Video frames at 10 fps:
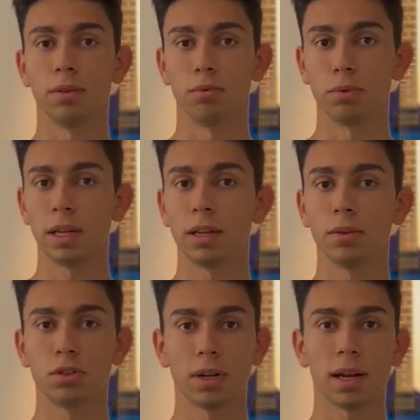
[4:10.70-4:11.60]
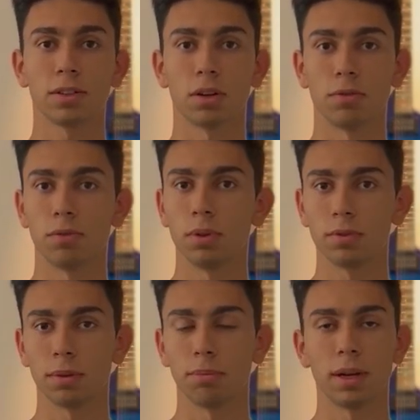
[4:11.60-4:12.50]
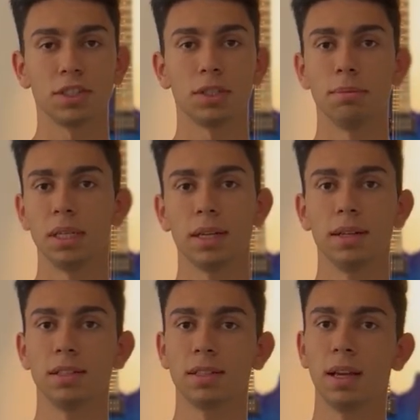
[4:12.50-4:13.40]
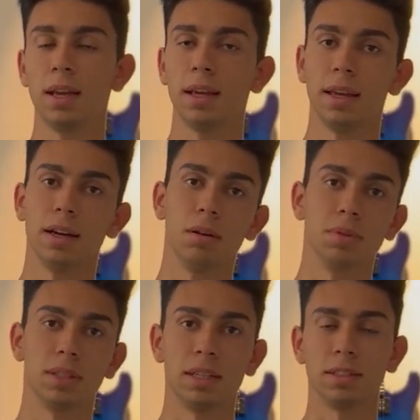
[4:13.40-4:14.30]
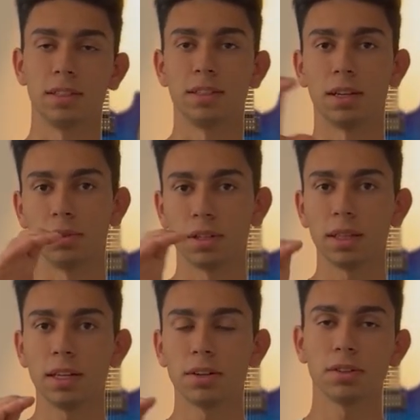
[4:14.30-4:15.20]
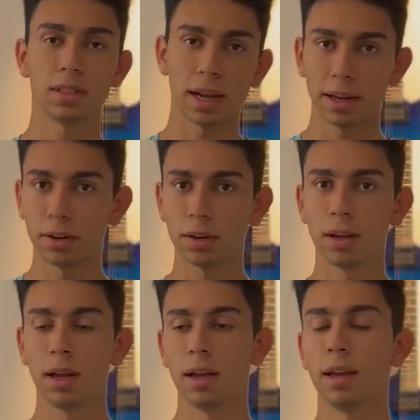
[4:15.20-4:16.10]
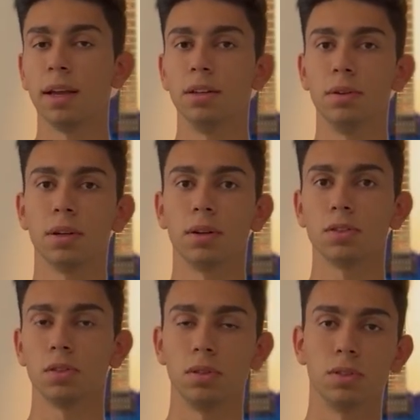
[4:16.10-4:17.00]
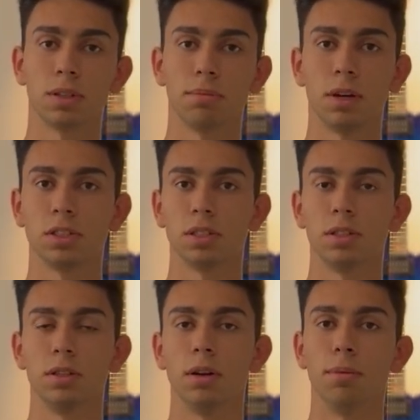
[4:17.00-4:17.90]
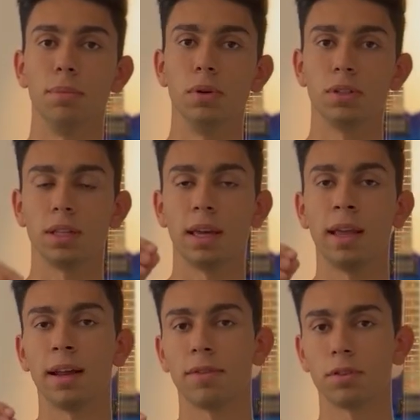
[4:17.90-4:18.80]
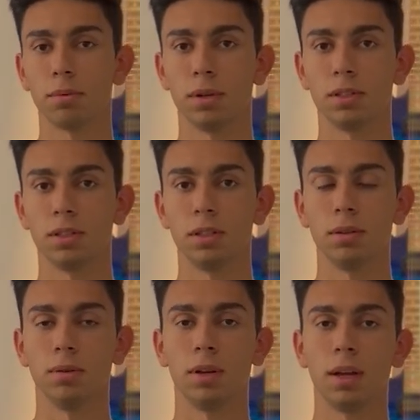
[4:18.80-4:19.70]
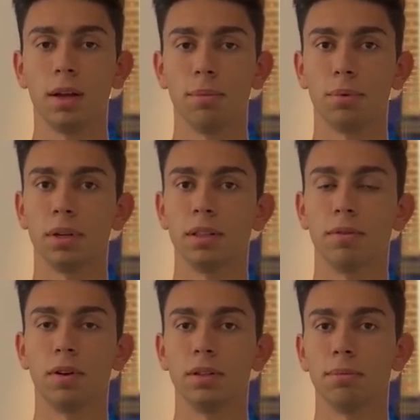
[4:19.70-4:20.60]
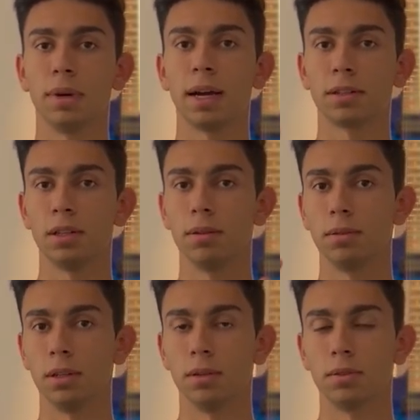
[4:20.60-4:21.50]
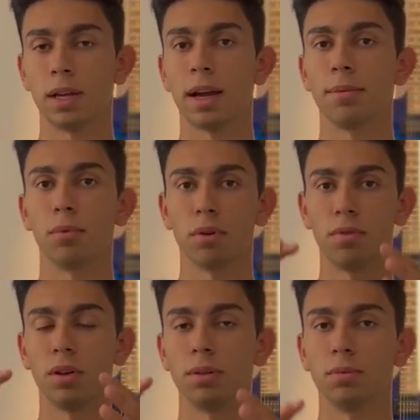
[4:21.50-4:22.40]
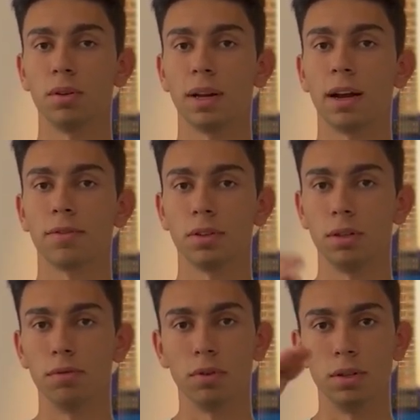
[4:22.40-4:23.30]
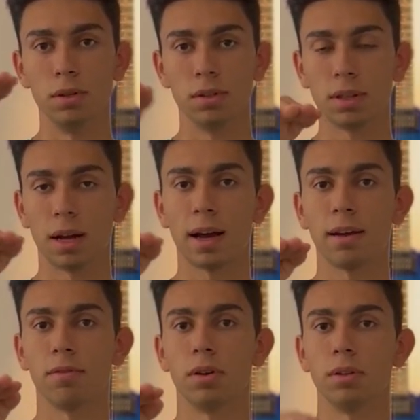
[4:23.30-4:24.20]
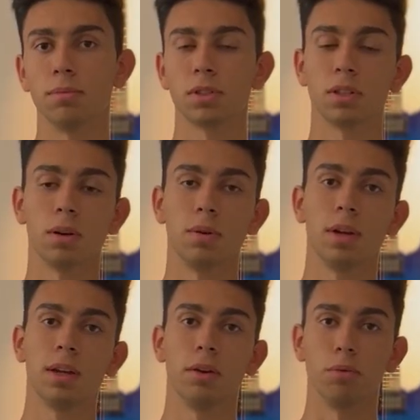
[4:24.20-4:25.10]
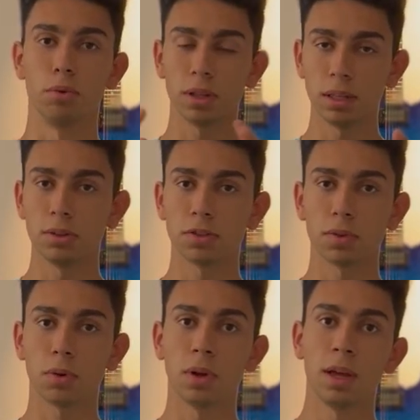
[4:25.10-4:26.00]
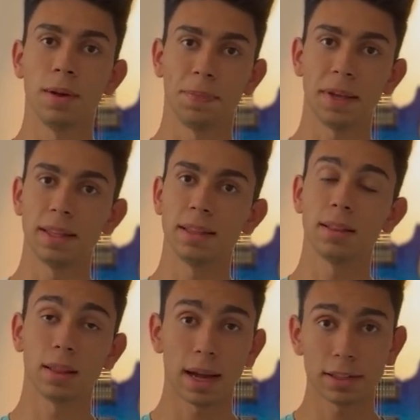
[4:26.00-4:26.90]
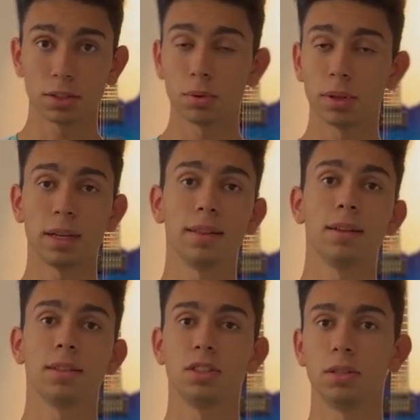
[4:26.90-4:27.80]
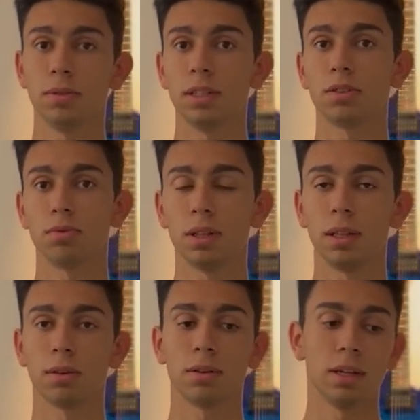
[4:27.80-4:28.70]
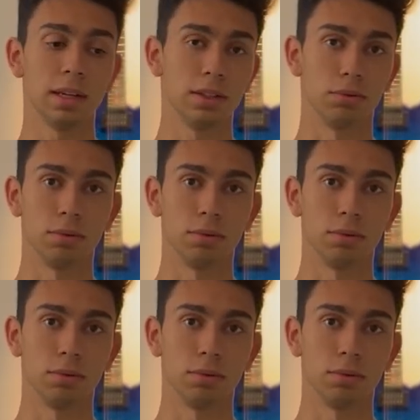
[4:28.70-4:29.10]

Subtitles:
Radio tracks are full of compression because it helps things to sound cleaner, tighter, and you can also use compression to boost the gain afterwards to bring the volume back, to add more volume to it after you've reduced the high volume. So really useful. And then the last tool that I think that you need to really learn is